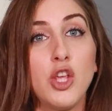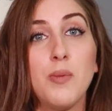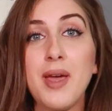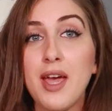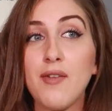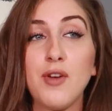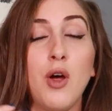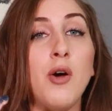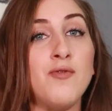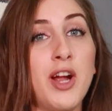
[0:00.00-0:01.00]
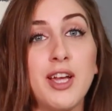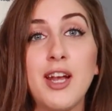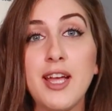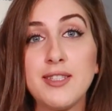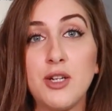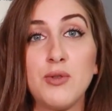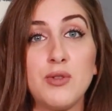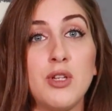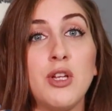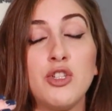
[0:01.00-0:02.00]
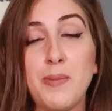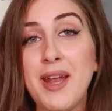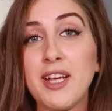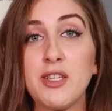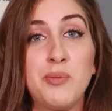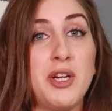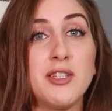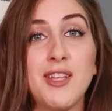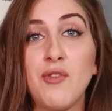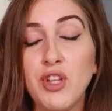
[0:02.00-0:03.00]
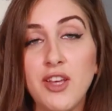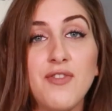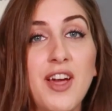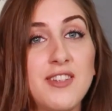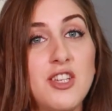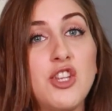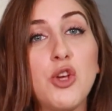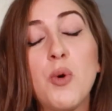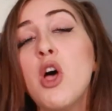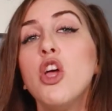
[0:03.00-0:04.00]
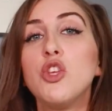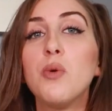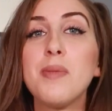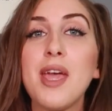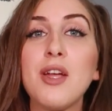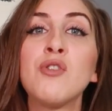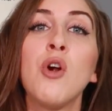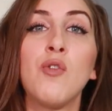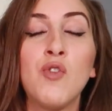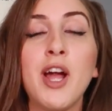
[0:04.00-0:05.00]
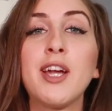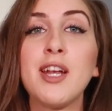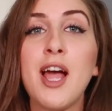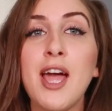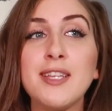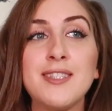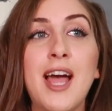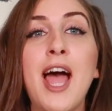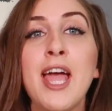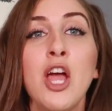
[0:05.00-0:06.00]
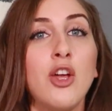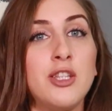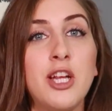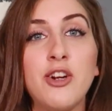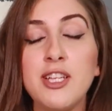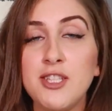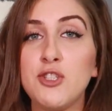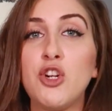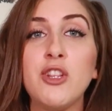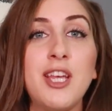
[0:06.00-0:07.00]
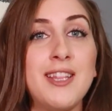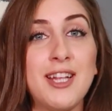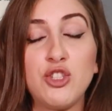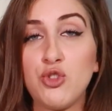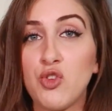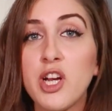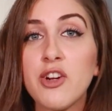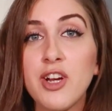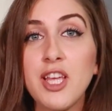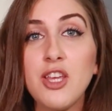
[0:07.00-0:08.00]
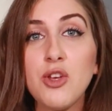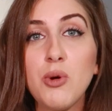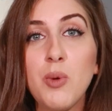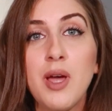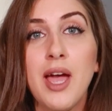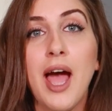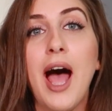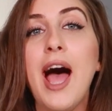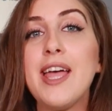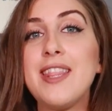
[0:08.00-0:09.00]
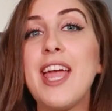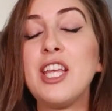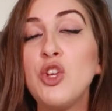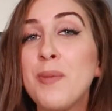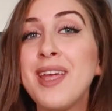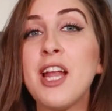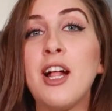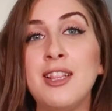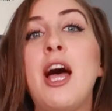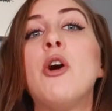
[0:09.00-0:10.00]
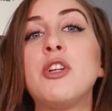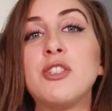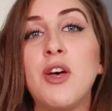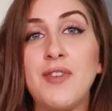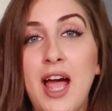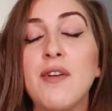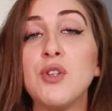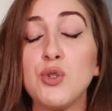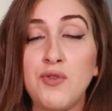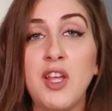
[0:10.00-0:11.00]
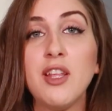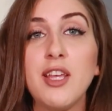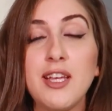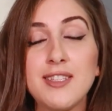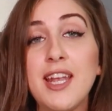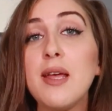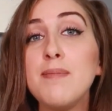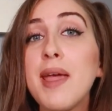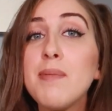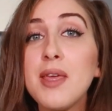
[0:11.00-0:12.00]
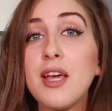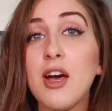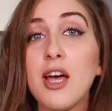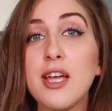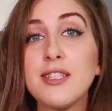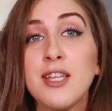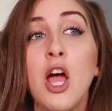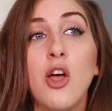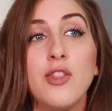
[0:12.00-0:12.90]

You may have recognized there was a traumatic experience that really affected you. You may recognize that there is a certain thing that's triggering you, and then you may not allow yourself to have those feelings. And it may be because